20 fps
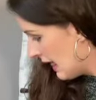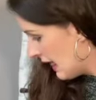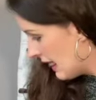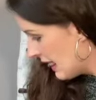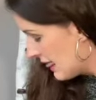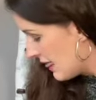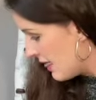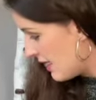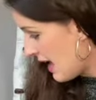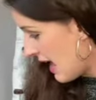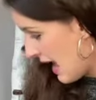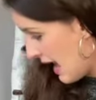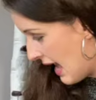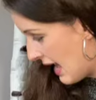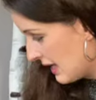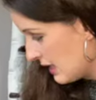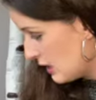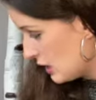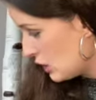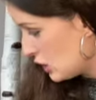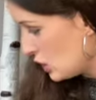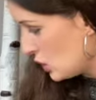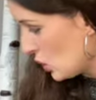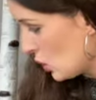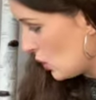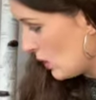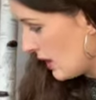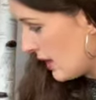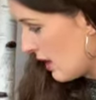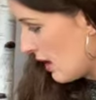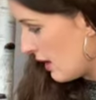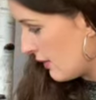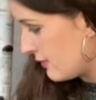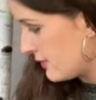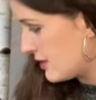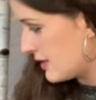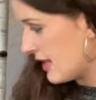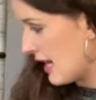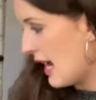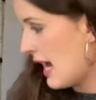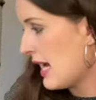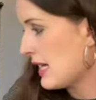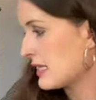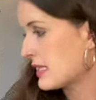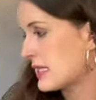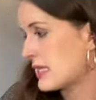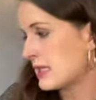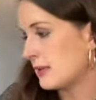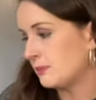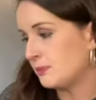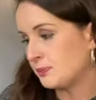Then shortly after that,